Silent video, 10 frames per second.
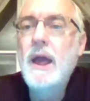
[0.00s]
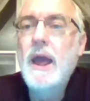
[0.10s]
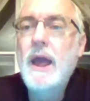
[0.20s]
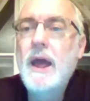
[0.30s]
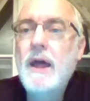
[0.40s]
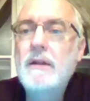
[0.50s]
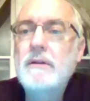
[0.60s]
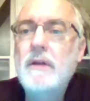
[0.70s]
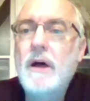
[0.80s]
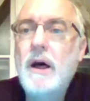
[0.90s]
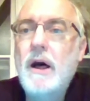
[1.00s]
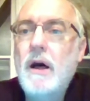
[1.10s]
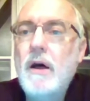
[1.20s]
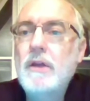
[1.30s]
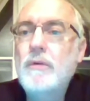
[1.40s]
and
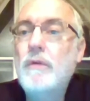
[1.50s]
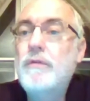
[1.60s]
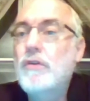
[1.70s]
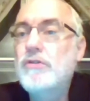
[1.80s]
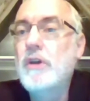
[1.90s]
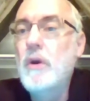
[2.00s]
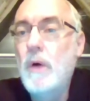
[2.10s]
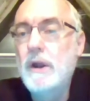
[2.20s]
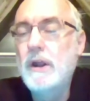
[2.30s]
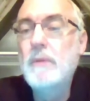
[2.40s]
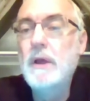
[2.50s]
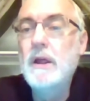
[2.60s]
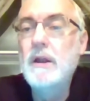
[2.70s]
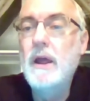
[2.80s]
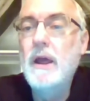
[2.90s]
in reversing what had
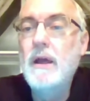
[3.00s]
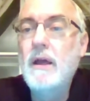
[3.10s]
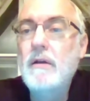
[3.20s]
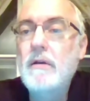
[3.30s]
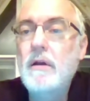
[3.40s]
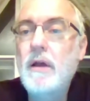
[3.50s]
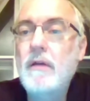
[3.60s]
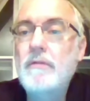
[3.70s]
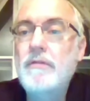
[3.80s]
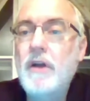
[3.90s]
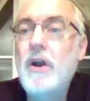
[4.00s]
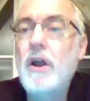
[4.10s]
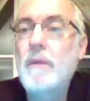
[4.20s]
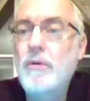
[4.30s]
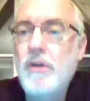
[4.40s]
been a
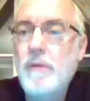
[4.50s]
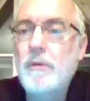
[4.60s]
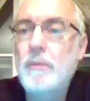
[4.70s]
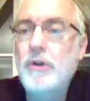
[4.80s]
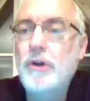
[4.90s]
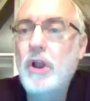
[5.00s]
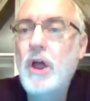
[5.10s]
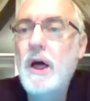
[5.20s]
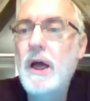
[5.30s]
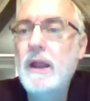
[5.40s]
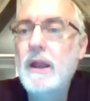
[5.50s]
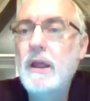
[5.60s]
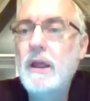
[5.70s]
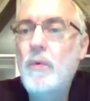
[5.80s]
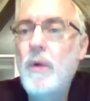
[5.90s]
very perceptible decline
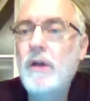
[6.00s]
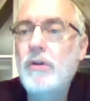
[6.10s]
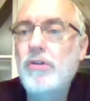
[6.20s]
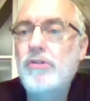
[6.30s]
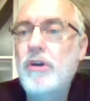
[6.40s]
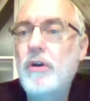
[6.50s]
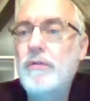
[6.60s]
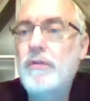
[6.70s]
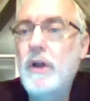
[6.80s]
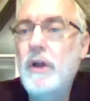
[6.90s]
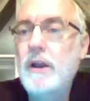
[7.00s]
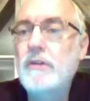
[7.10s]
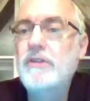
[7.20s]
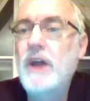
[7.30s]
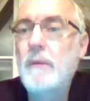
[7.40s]
in rail's share of freight. It
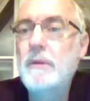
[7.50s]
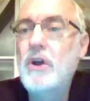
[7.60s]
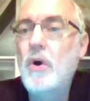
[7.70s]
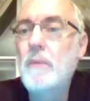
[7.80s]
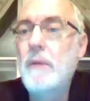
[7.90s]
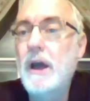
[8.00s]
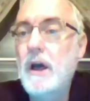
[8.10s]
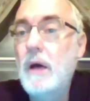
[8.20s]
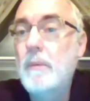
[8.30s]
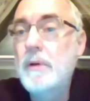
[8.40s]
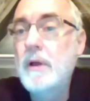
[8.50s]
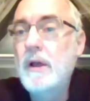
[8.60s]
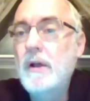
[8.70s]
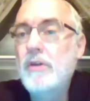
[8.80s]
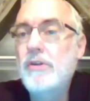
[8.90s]
has now been going back up
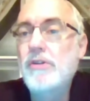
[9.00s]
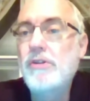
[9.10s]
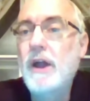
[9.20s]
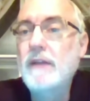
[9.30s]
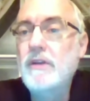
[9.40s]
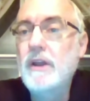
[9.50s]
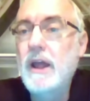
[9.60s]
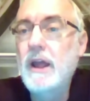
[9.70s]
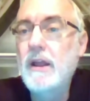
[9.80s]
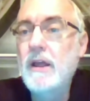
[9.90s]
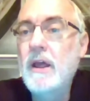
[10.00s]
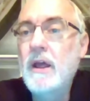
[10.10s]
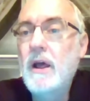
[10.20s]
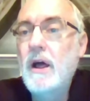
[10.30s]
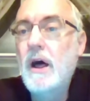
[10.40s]
since 1980,
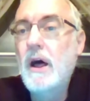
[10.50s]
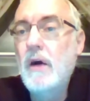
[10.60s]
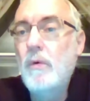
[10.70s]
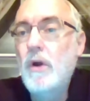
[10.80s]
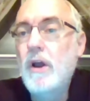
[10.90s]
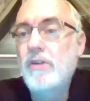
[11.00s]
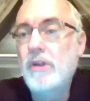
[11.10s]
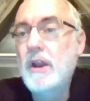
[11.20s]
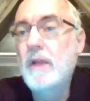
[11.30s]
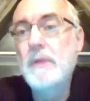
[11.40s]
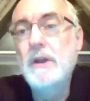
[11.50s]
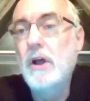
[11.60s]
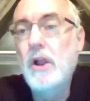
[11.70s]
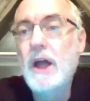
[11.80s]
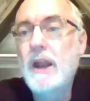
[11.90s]
whereas it had been
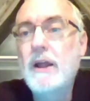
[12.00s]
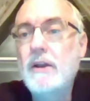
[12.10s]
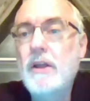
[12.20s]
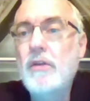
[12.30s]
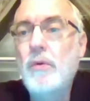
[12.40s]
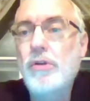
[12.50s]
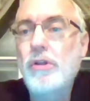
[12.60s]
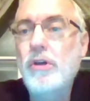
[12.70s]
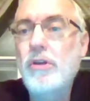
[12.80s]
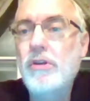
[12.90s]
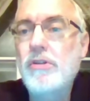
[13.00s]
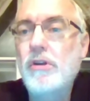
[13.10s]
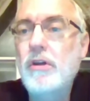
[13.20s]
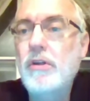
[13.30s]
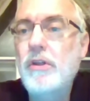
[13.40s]
declining continuously since
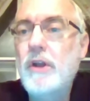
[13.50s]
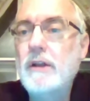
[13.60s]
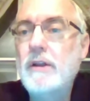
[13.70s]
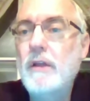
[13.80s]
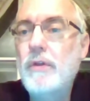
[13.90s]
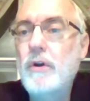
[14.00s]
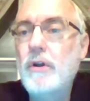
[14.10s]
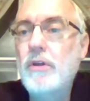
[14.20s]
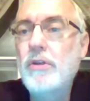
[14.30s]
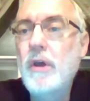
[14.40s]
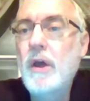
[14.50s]
at least the 1930s.